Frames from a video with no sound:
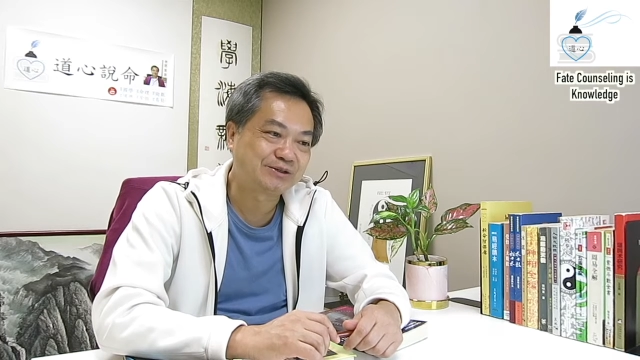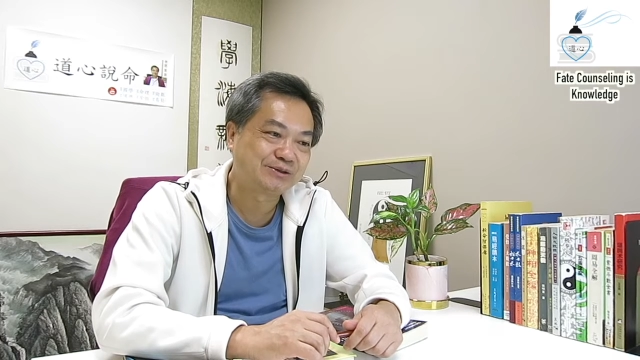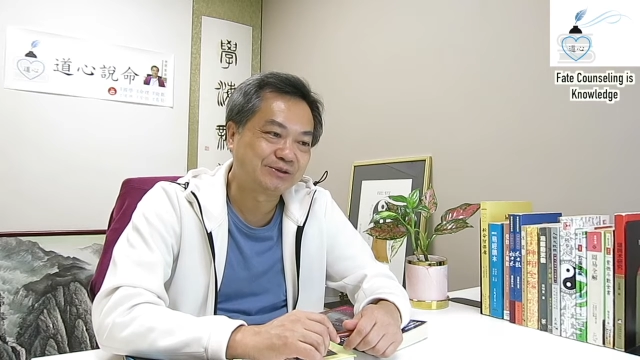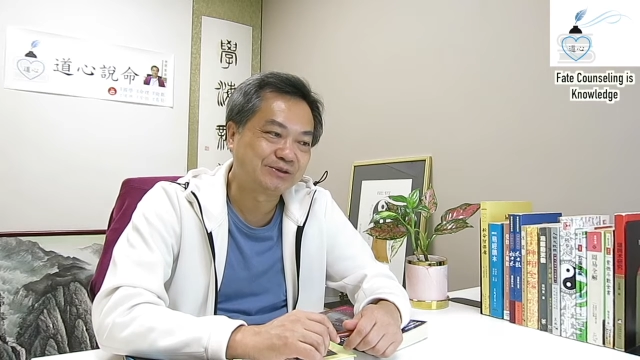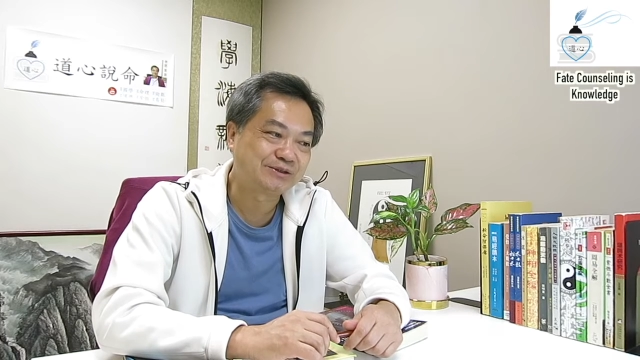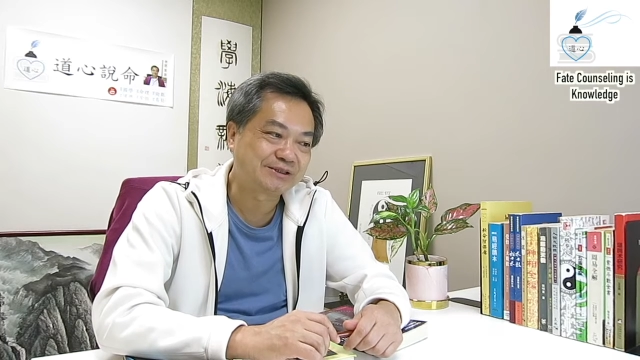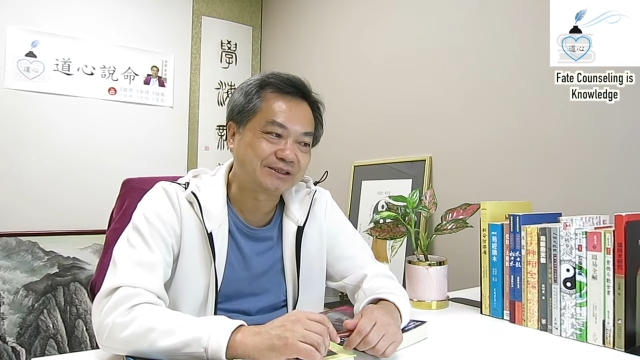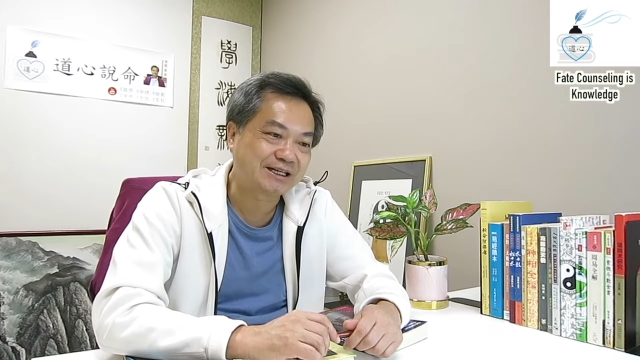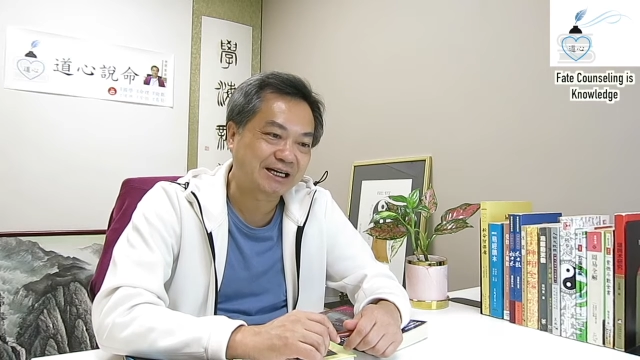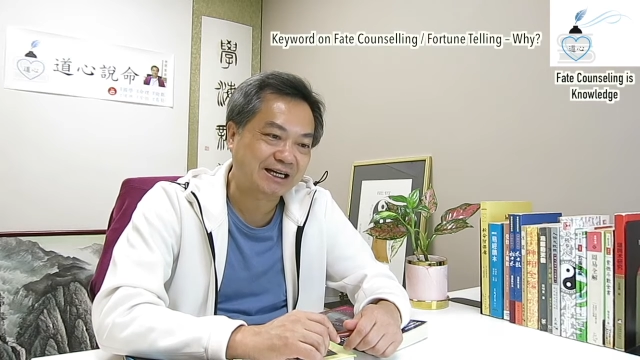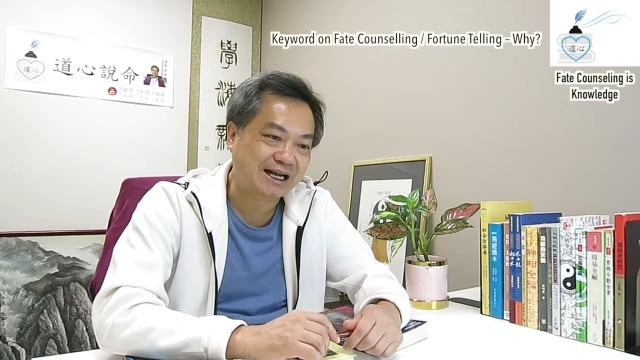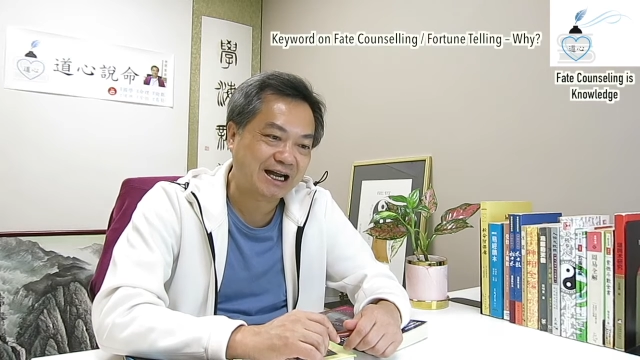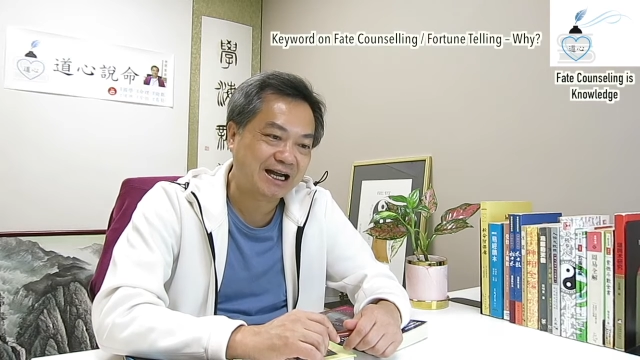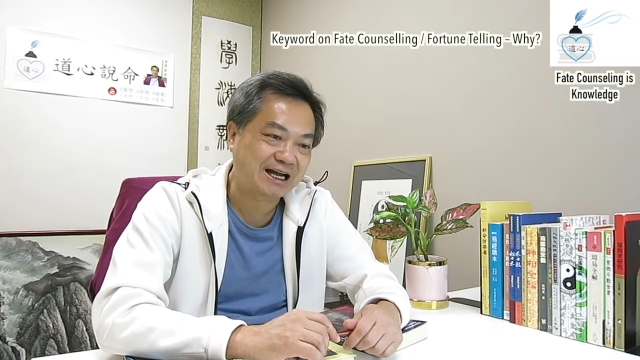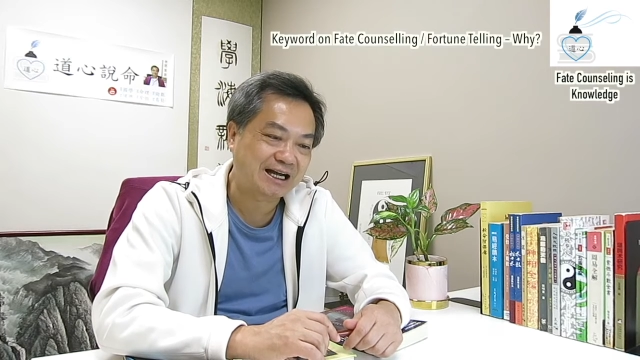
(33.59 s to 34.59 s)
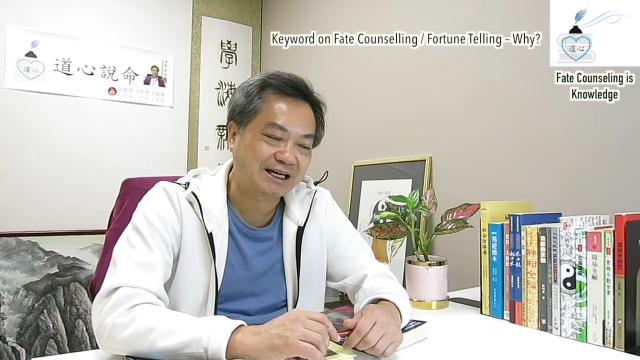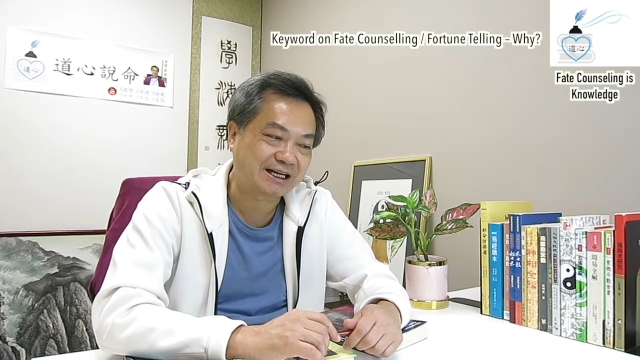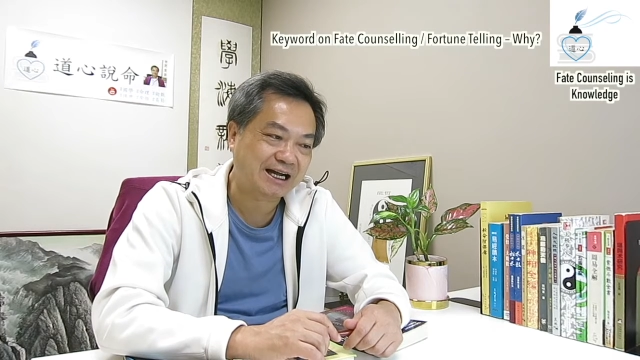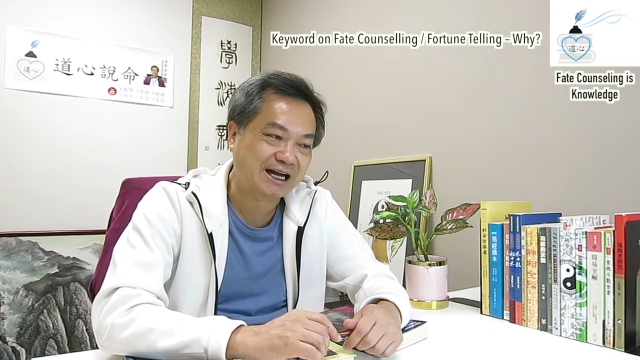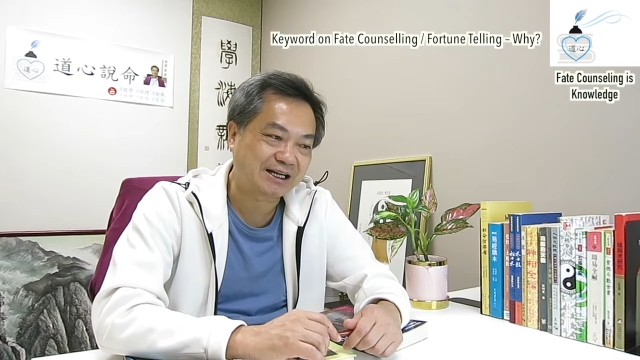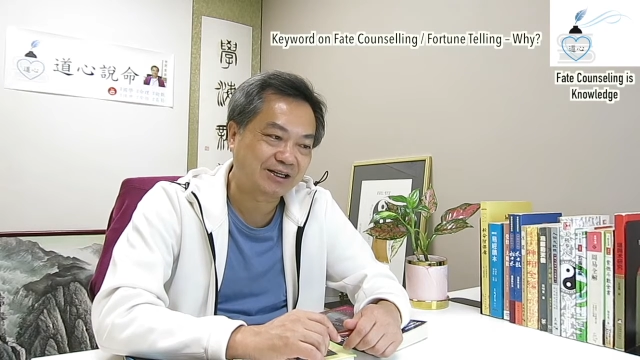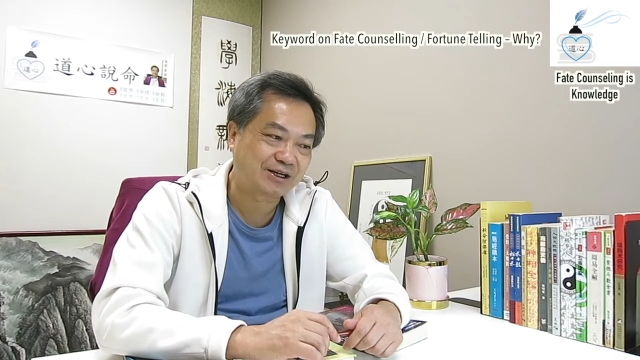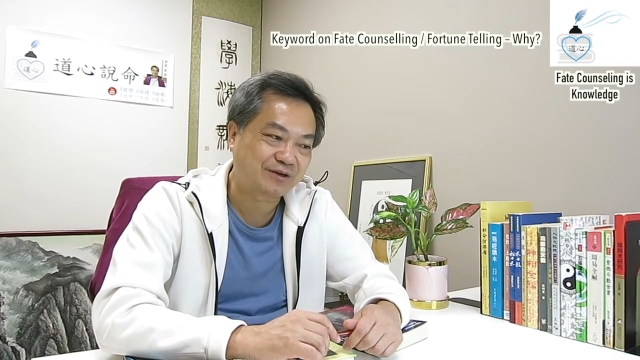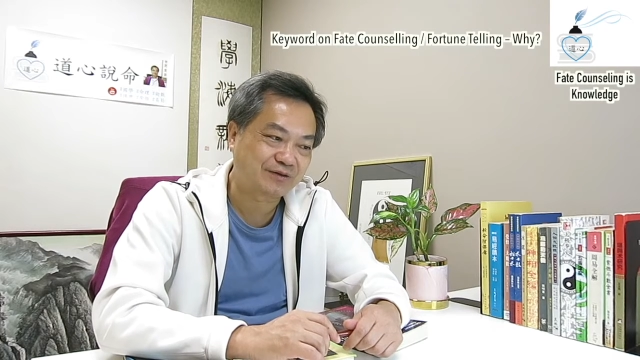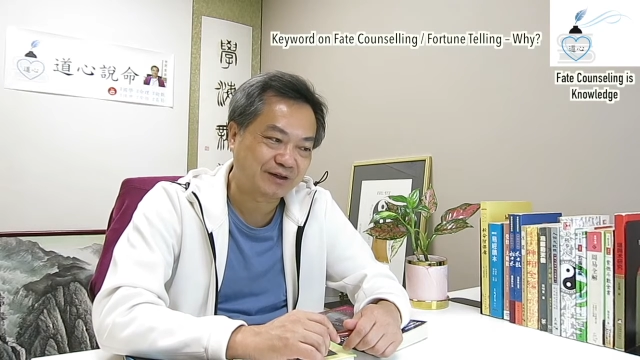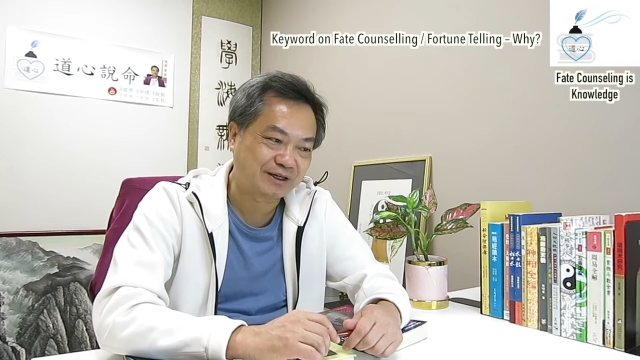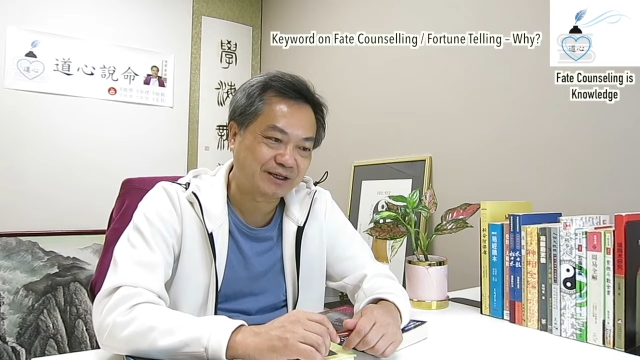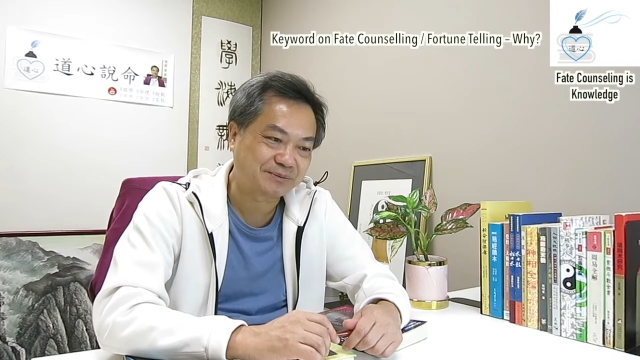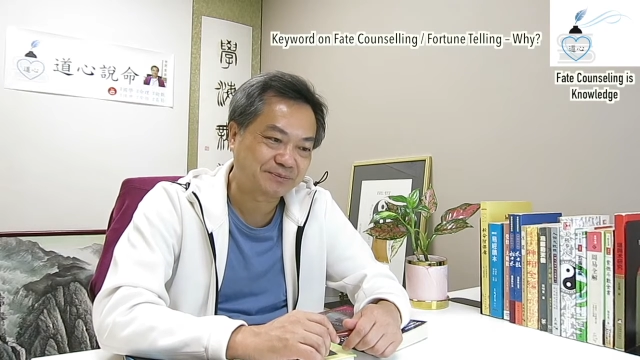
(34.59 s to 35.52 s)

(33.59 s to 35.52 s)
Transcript: to it's a kind of